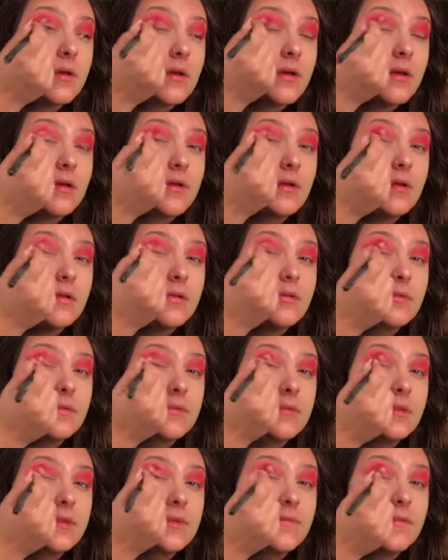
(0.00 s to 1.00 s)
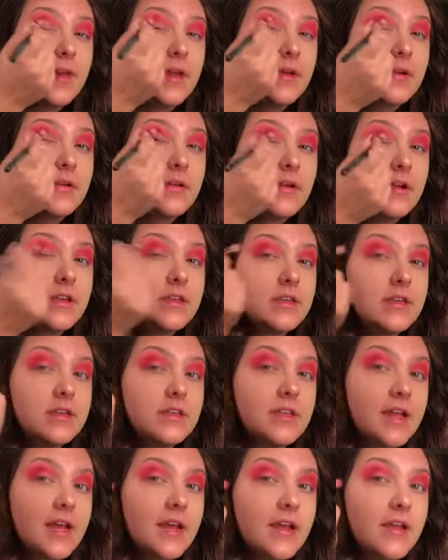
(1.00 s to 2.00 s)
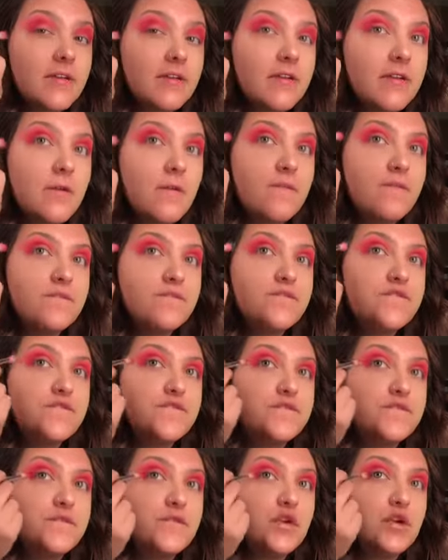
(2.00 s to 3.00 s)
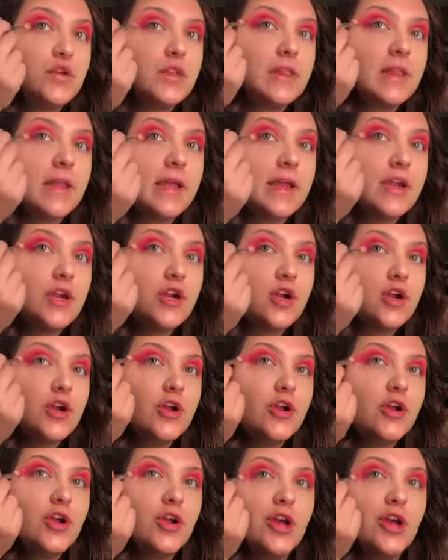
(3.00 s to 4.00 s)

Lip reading: I'll leave that crazy side for later.